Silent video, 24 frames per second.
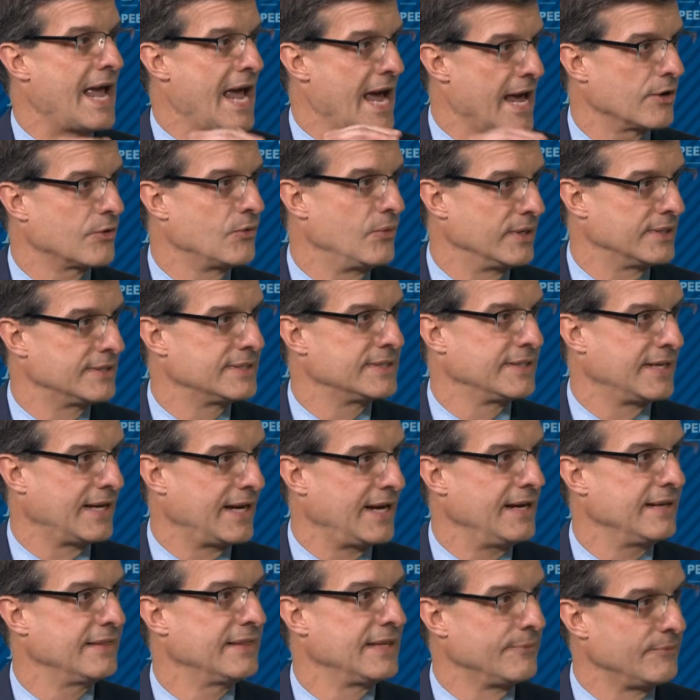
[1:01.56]
adequate
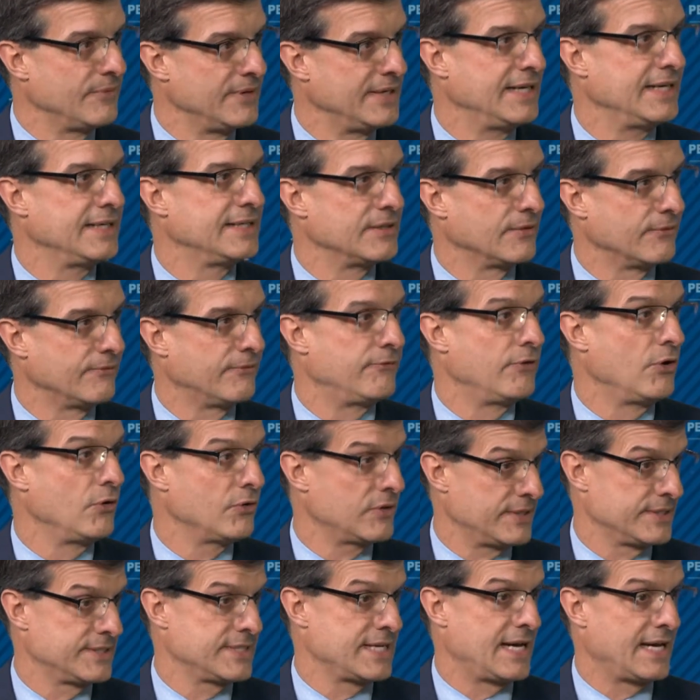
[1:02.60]
today, then we need to
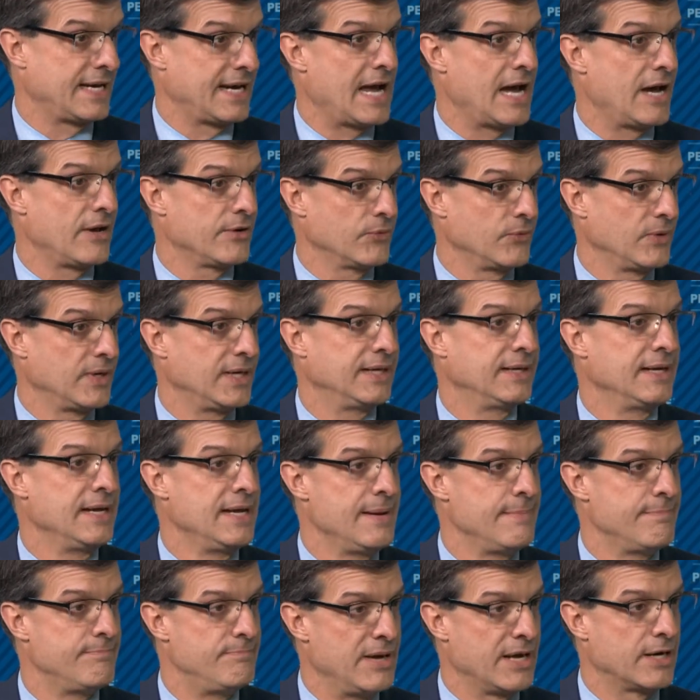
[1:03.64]
focus on how do we
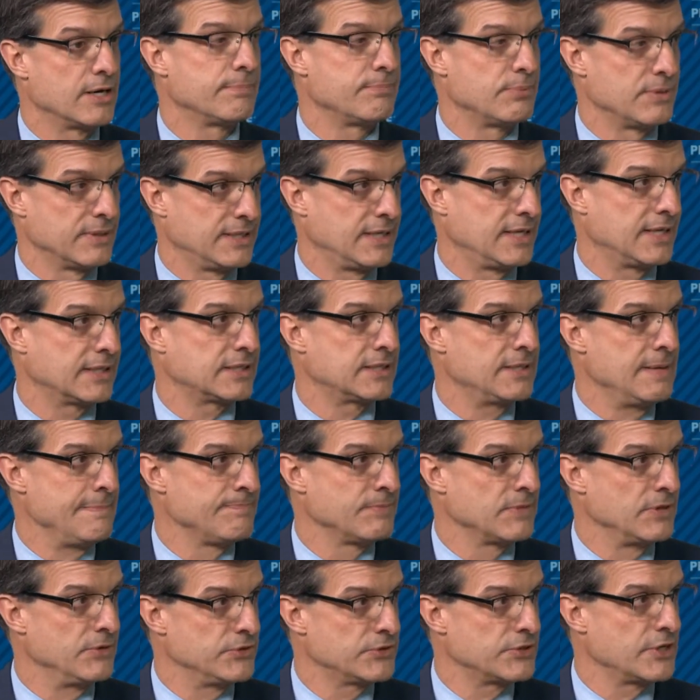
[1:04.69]
better predict
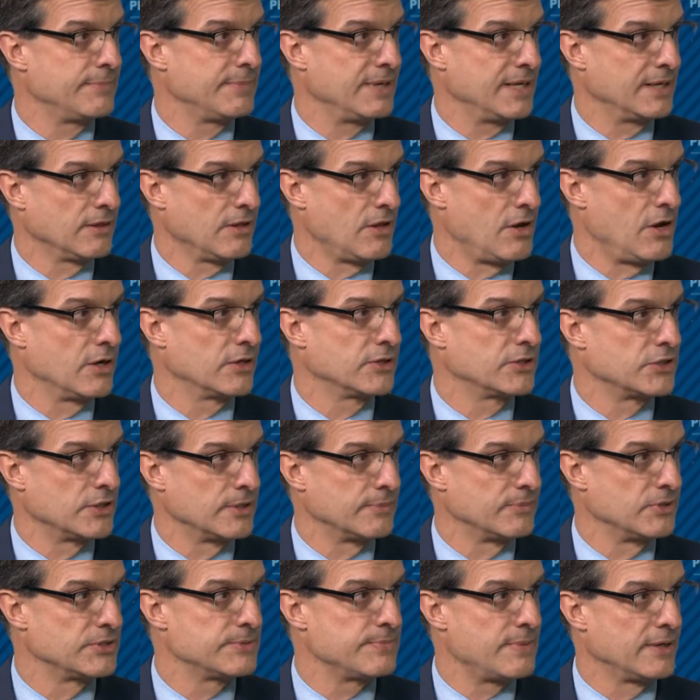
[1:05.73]
who's going to be a
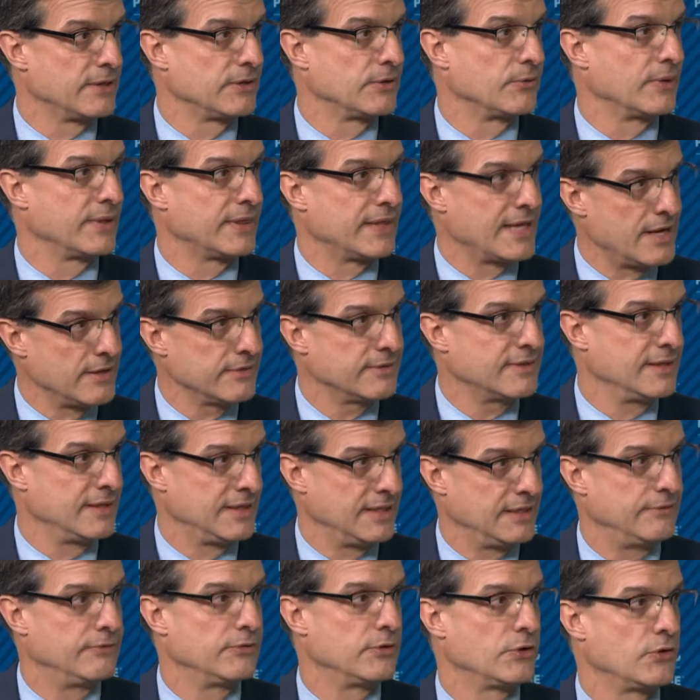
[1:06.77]
long-term responder without the
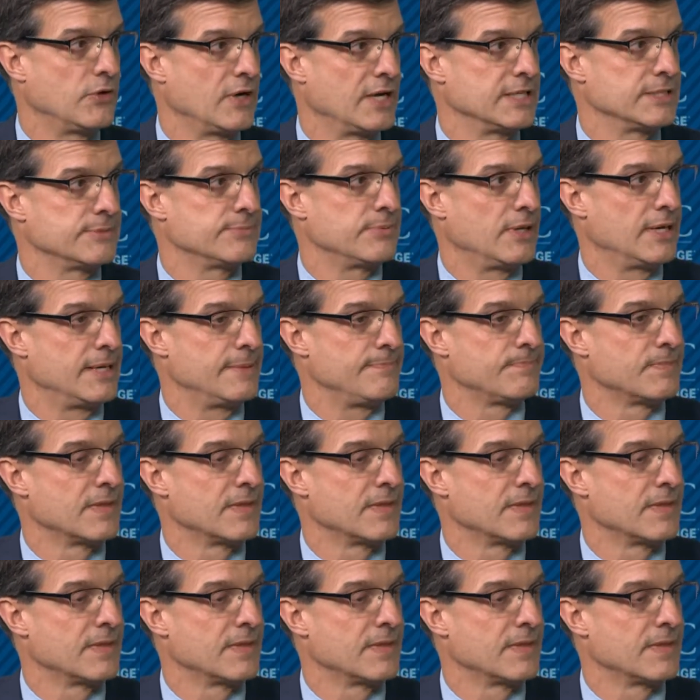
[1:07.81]
need for transplant.